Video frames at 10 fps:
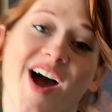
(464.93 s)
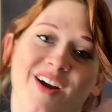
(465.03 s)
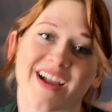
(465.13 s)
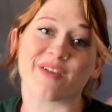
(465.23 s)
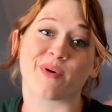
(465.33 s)
All
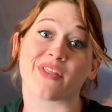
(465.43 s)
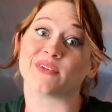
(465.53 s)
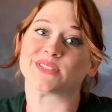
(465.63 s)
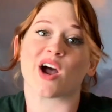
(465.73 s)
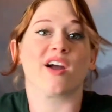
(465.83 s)
right, well,
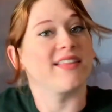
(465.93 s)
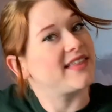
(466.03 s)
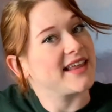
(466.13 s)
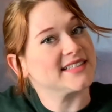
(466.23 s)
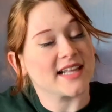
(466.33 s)
those are the
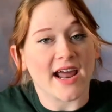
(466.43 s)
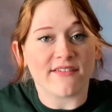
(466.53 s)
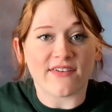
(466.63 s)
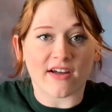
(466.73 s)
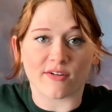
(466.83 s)
things that I
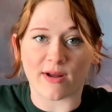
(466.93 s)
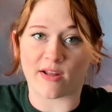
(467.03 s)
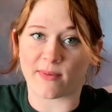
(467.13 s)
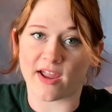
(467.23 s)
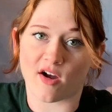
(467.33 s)
found
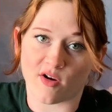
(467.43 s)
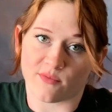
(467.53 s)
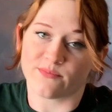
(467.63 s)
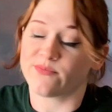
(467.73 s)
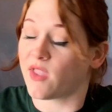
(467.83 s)
around my
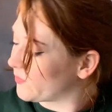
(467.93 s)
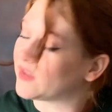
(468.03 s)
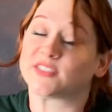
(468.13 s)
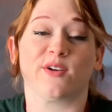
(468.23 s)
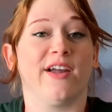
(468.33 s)
home.
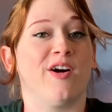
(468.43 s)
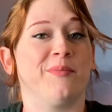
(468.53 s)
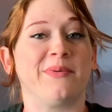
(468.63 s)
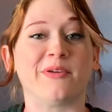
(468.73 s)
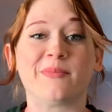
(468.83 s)
So I
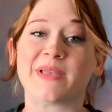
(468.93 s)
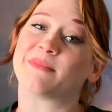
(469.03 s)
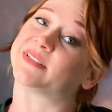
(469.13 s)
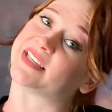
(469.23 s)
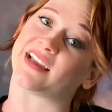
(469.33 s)
hope you'll be
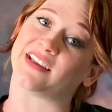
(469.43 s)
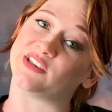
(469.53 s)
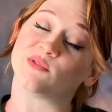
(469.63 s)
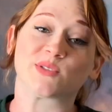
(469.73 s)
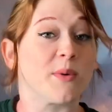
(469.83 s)
able to
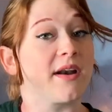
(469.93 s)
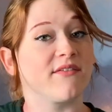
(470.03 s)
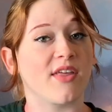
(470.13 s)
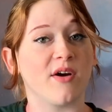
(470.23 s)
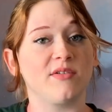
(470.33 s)
use one
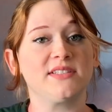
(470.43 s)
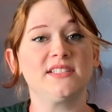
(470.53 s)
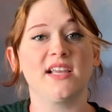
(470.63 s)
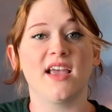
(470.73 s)
of those.